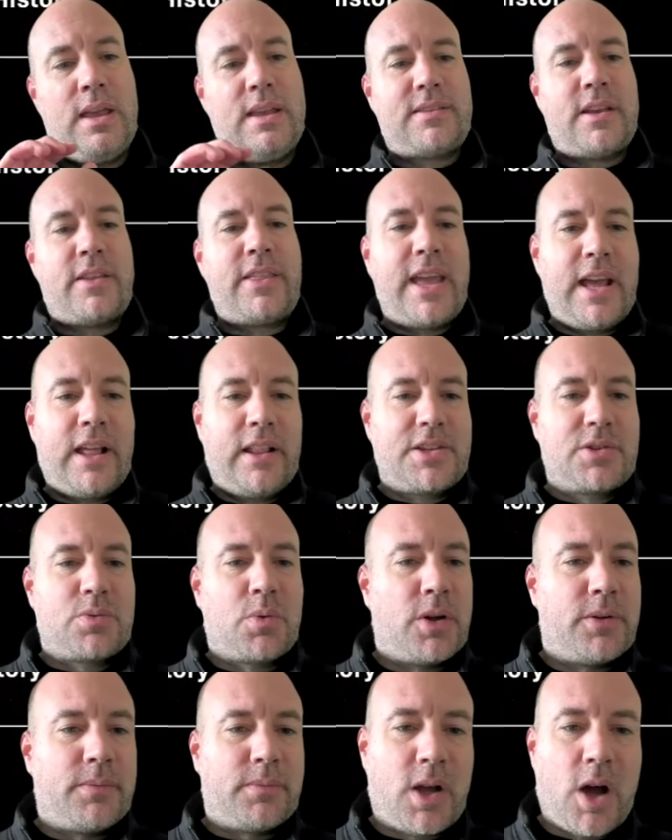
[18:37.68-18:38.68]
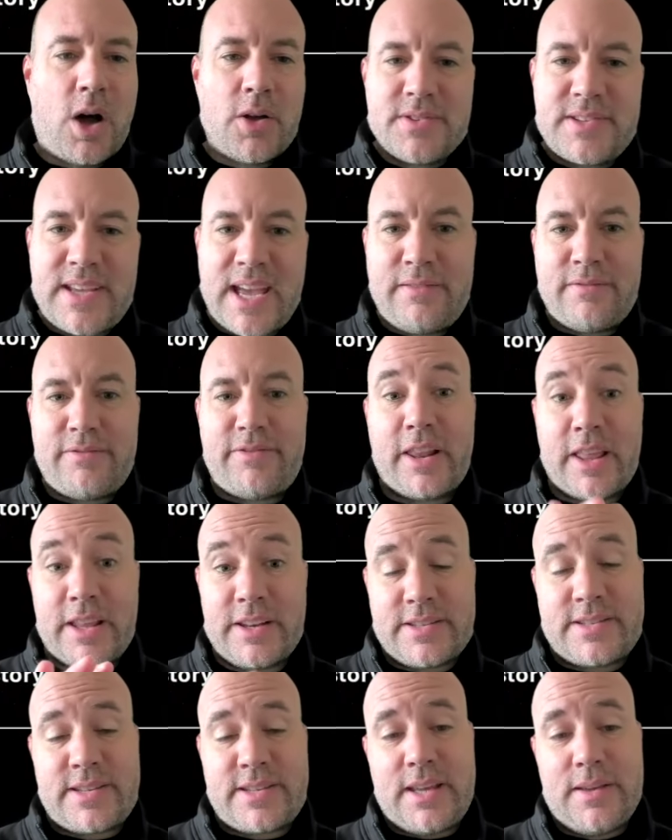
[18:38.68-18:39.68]
So the English one, content
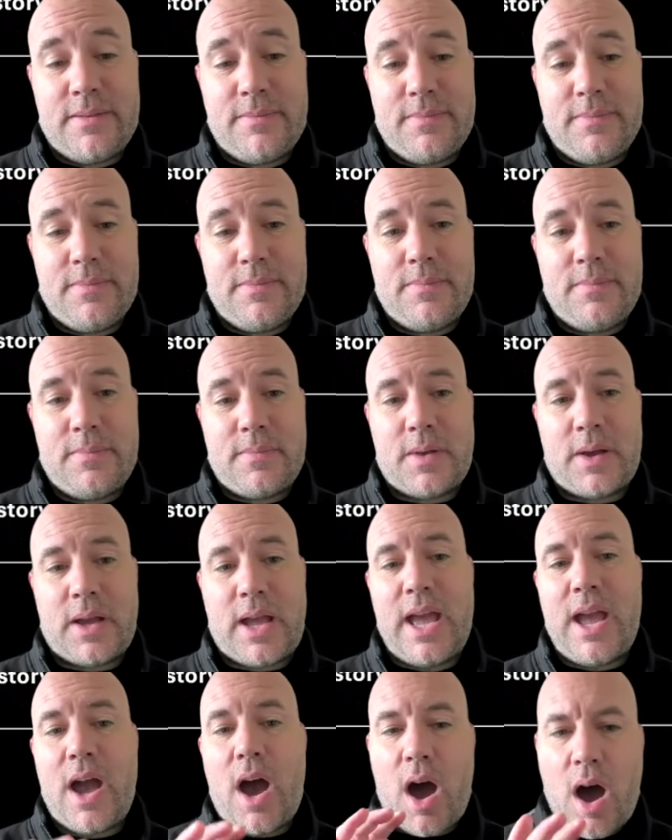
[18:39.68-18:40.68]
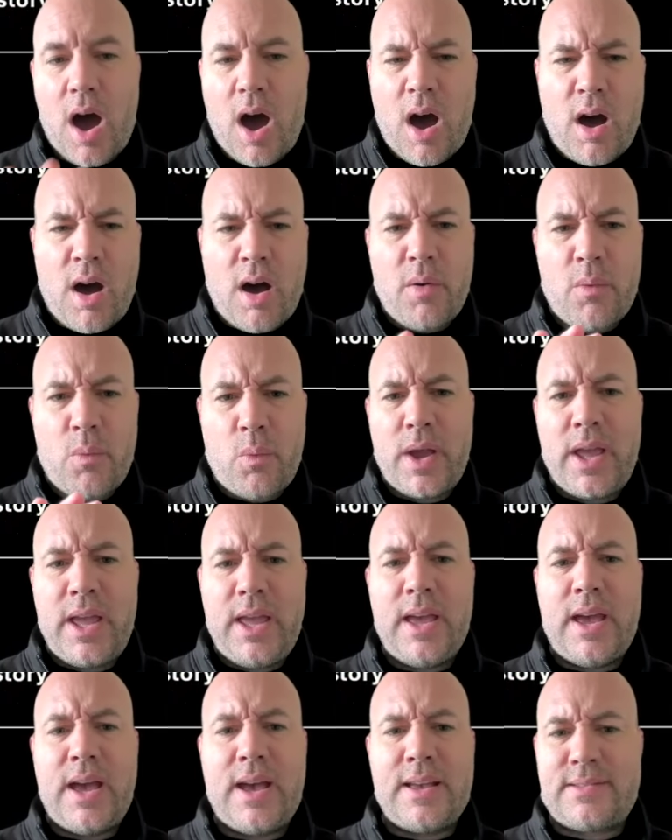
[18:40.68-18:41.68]
validity, okay? Are
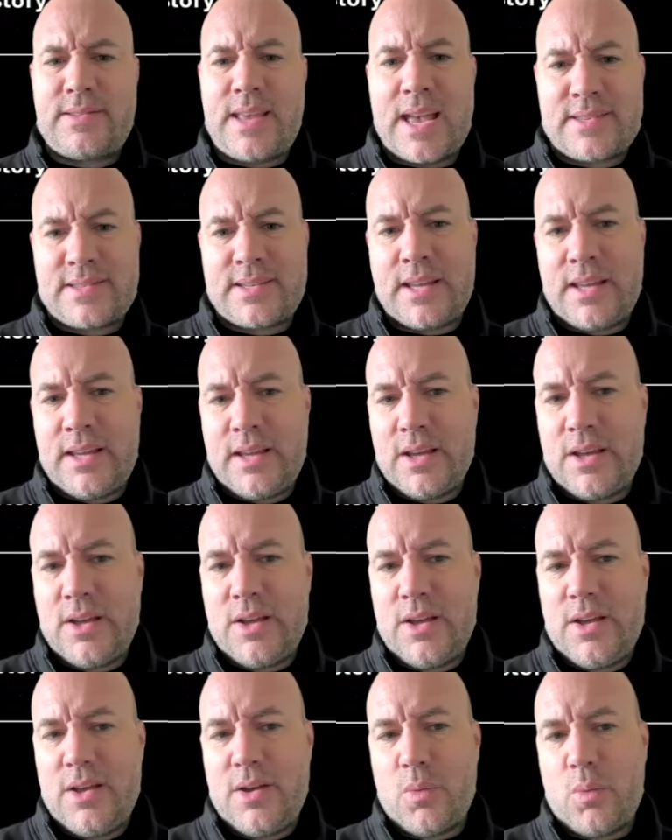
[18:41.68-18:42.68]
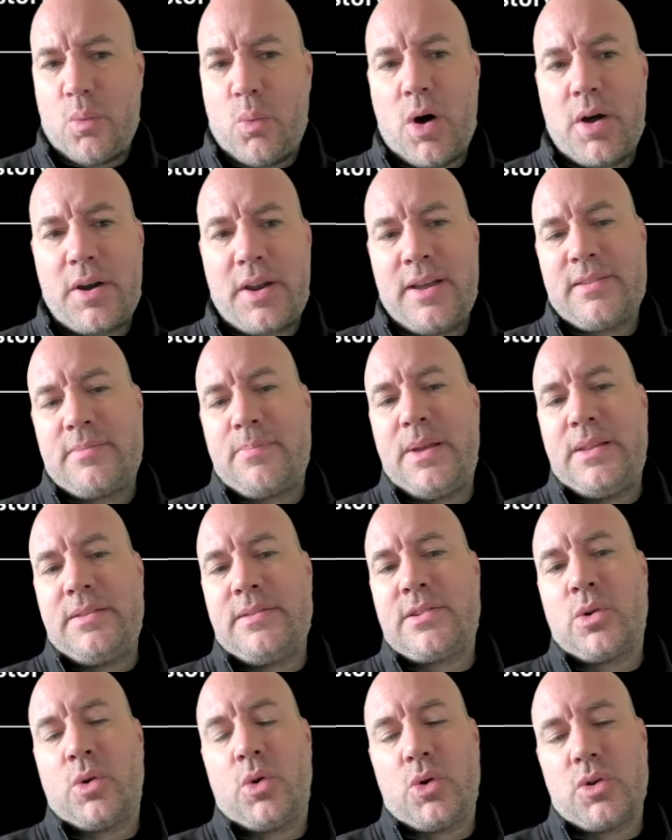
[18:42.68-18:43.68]
we assessing what has
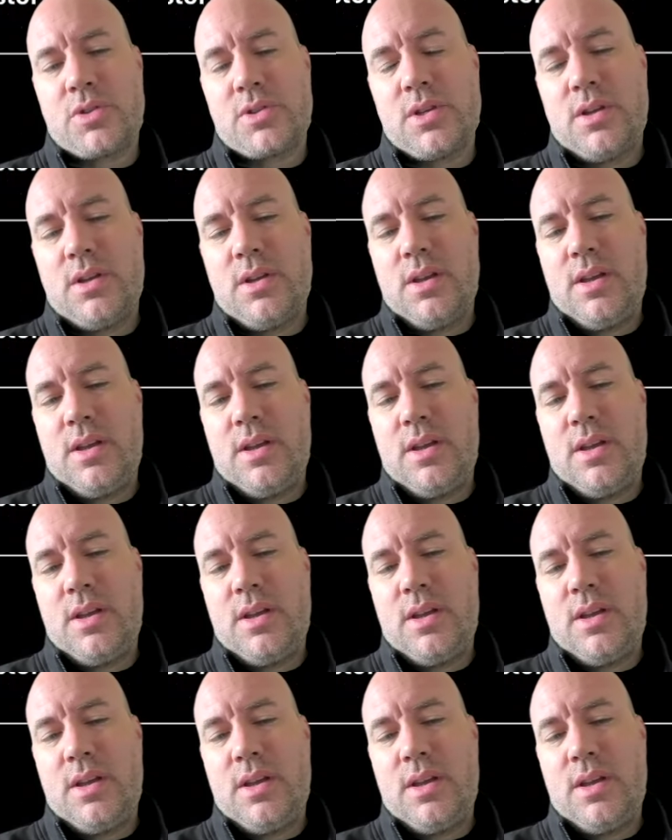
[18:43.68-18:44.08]
been taught?